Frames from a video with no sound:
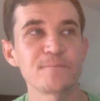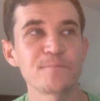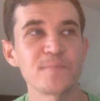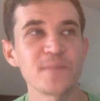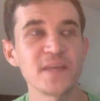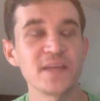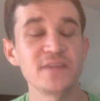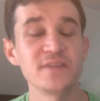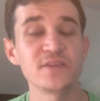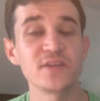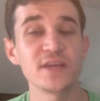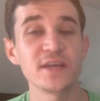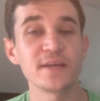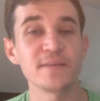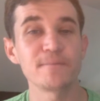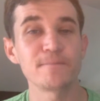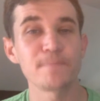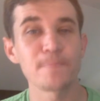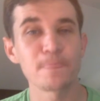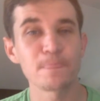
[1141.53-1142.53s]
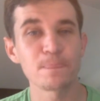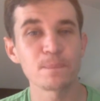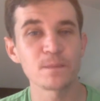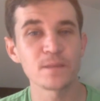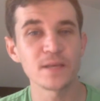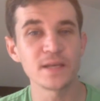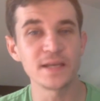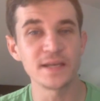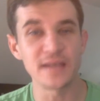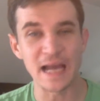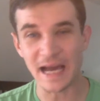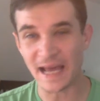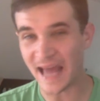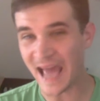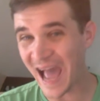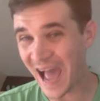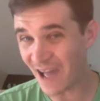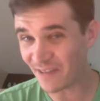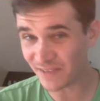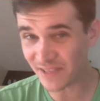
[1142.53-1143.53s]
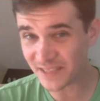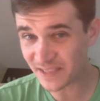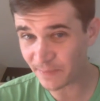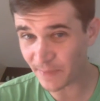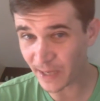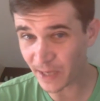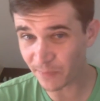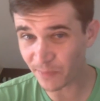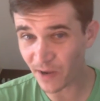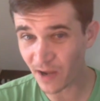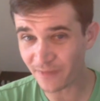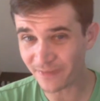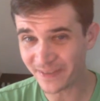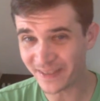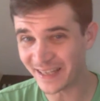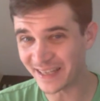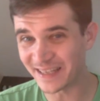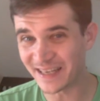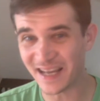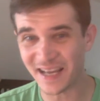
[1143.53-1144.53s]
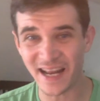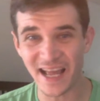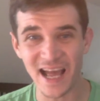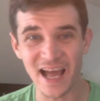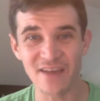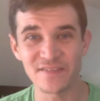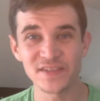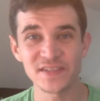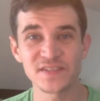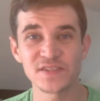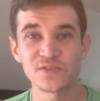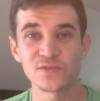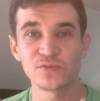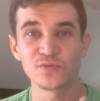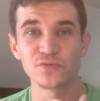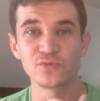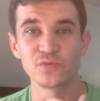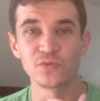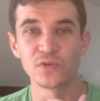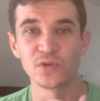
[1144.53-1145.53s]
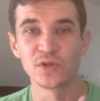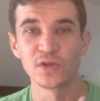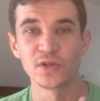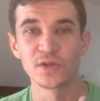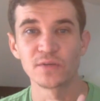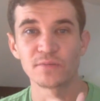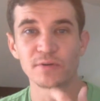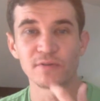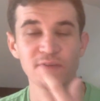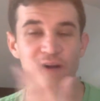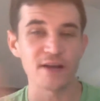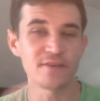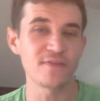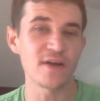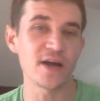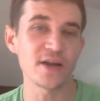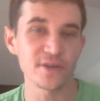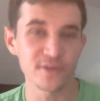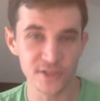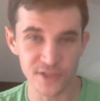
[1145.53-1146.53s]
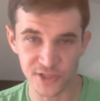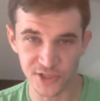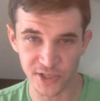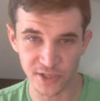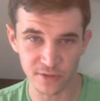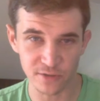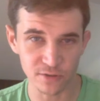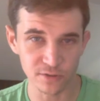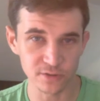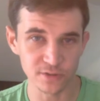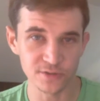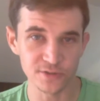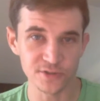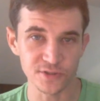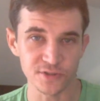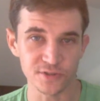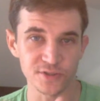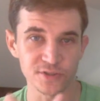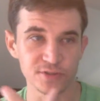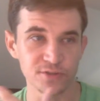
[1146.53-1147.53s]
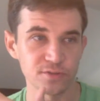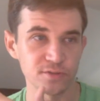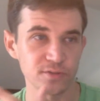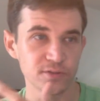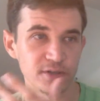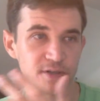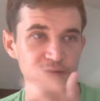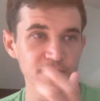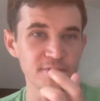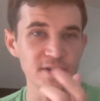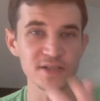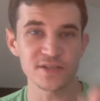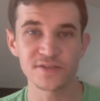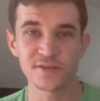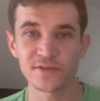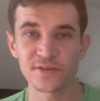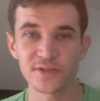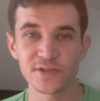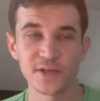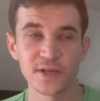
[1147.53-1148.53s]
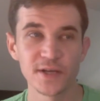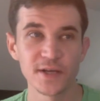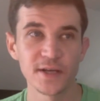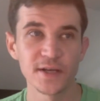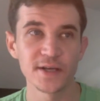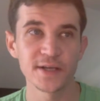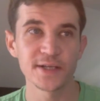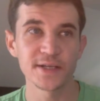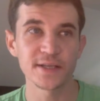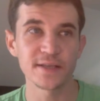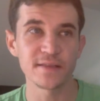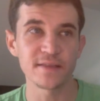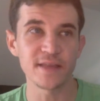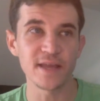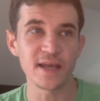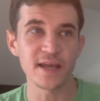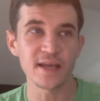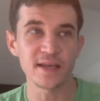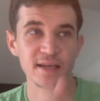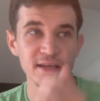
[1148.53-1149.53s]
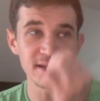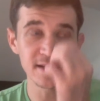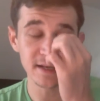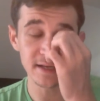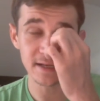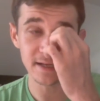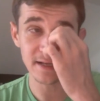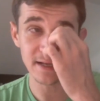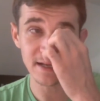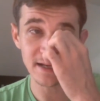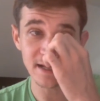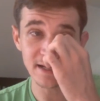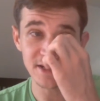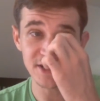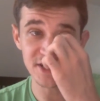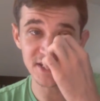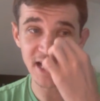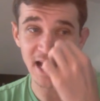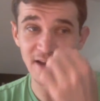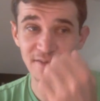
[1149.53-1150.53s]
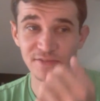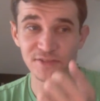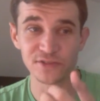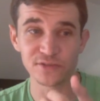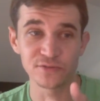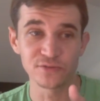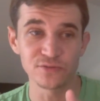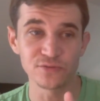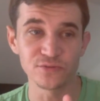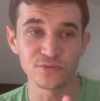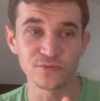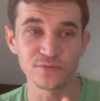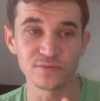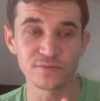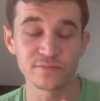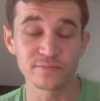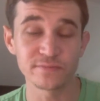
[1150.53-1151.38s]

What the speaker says: in not having to make a profit, in not having to provide value to shareholders or to investors, they just have to